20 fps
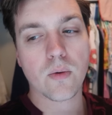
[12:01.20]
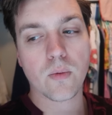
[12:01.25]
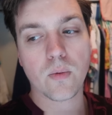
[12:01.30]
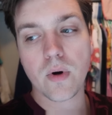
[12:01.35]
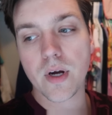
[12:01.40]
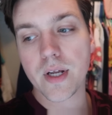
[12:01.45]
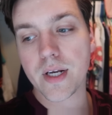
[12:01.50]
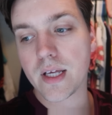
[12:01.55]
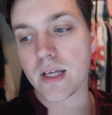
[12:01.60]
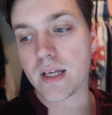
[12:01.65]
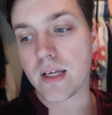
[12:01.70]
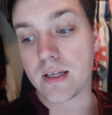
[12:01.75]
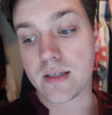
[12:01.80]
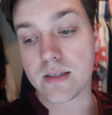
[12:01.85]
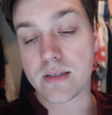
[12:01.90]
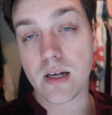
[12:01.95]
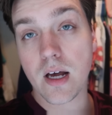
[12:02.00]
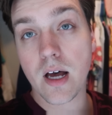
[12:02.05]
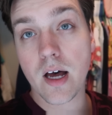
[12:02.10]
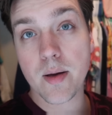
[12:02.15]
What
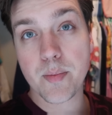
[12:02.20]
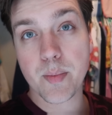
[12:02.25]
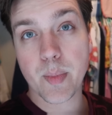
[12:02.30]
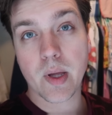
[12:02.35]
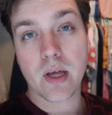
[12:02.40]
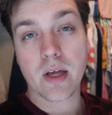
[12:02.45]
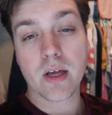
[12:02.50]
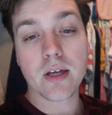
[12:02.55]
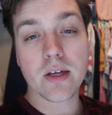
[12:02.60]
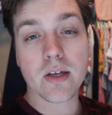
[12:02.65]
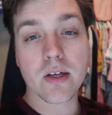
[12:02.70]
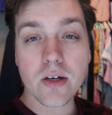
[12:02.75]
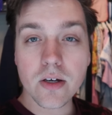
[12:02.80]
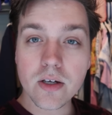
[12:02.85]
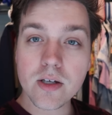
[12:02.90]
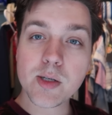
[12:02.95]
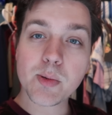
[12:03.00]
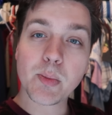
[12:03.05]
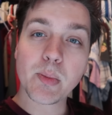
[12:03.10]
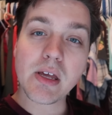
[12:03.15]
is up,
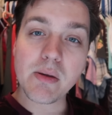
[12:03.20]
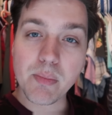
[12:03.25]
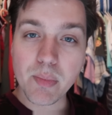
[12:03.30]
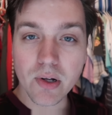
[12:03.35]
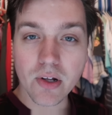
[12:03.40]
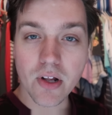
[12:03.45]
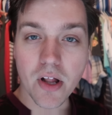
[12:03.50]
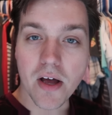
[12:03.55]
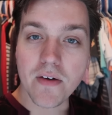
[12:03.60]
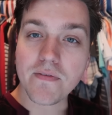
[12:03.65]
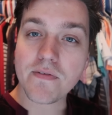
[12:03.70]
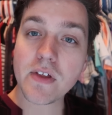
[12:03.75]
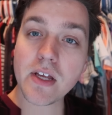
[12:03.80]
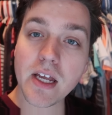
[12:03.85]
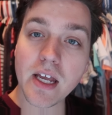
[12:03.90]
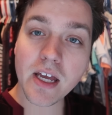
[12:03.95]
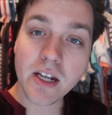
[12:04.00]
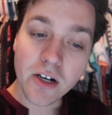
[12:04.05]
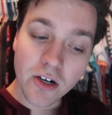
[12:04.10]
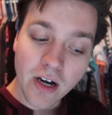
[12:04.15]
good people of
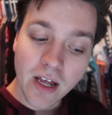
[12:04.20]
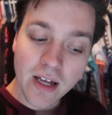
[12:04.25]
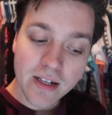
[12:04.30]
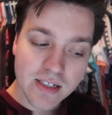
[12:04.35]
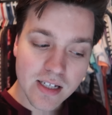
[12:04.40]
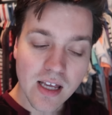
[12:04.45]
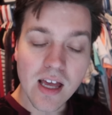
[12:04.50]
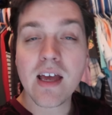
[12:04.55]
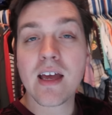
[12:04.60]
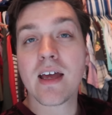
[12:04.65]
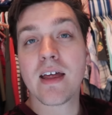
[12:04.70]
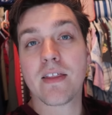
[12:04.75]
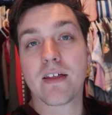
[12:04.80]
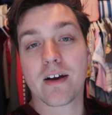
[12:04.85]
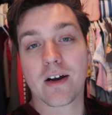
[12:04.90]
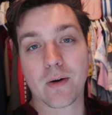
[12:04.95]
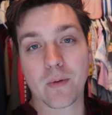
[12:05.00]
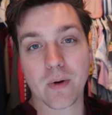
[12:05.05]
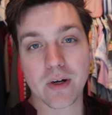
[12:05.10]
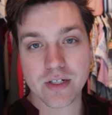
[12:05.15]
the internet
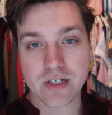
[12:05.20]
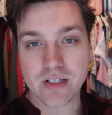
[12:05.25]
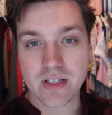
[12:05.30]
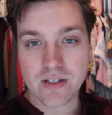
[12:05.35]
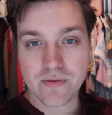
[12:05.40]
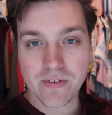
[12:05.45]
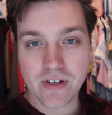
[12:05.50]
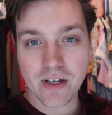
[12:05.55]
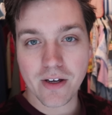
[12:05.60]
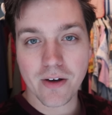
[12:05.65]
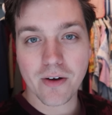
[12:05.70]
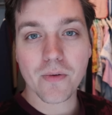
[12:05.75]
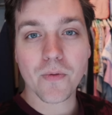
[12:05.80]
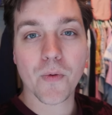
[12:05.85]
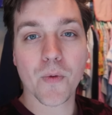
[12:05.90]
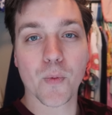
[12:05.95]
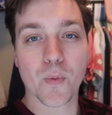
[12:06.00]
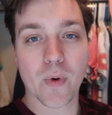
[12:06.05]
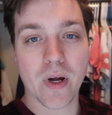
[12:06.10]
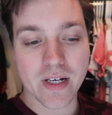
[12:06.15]
that are watching this video
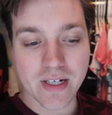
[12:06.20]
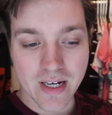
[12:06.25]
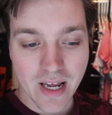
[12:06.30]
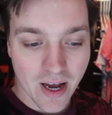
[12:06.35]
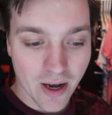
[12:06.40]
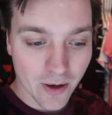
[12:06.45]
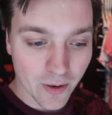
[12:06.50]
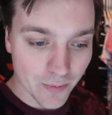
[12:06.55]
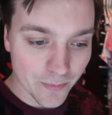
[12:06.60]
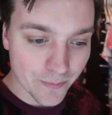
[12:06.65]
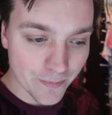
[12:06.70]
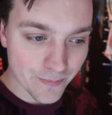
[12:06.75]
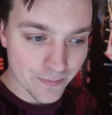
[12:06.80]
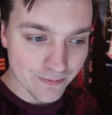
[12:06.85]
right now?